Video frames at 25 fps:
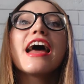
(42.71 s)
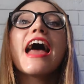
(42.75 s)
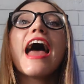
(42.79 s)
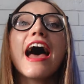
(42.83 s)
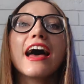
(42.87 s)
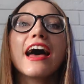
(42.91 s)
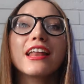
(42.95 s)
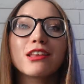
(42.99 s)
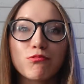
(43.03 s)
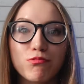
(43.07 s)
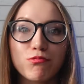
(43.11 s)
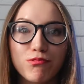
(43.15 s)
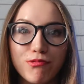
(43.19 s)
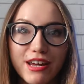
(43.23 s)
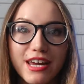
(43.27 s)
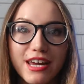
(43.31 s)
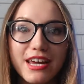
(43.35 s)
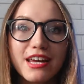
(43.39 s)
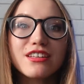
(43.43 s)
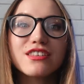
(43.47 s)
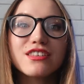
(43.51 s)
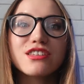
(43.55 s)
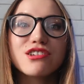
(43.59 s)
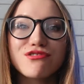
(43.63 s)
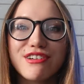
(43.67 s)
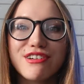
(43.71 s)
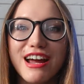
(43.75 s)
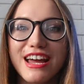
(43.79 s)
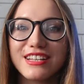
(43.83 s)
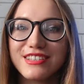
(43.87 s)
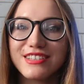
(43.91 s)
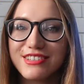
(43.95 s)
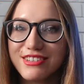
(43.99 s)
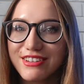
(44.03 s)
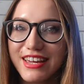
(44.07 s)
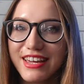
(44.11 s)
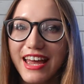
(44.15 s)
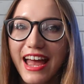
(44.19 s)
and we trade
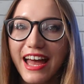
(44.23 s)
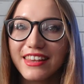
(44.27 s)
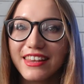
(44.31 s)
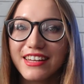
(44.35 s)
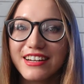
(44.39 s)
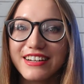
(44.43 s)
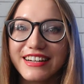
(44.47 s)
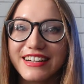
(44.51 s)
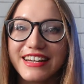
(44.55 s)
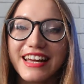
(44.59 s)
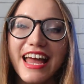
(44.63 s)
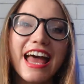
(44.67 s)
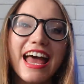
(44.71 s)
together.